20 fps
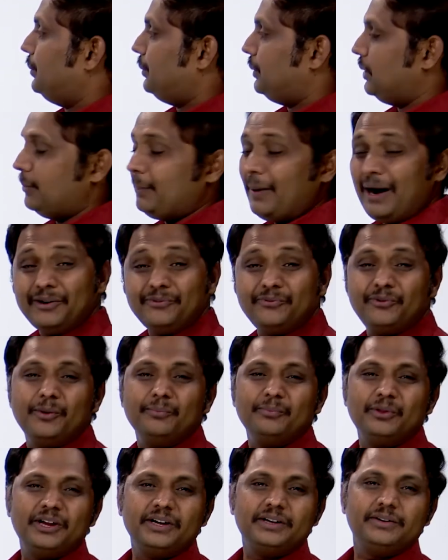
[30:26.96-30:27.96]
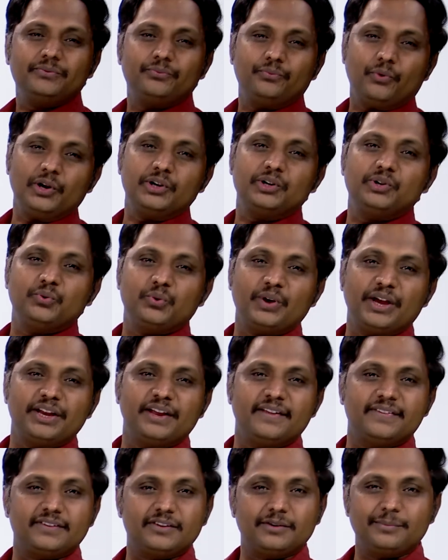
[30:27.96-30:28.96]
apart from that, what you can
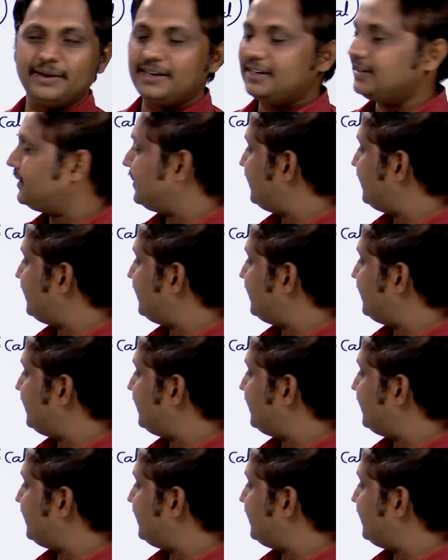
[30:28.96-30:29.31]
estimate?